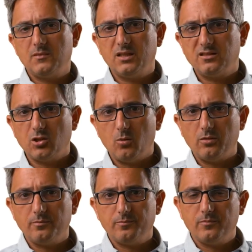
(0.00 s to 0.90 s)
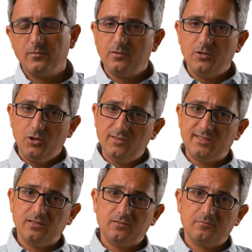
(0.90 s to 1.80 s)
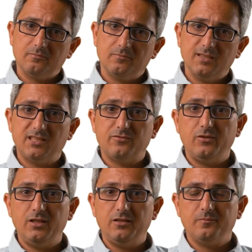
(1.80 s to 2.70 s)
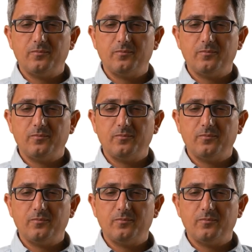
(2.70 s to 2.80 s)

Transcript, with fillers: and so on. Use it, it's free.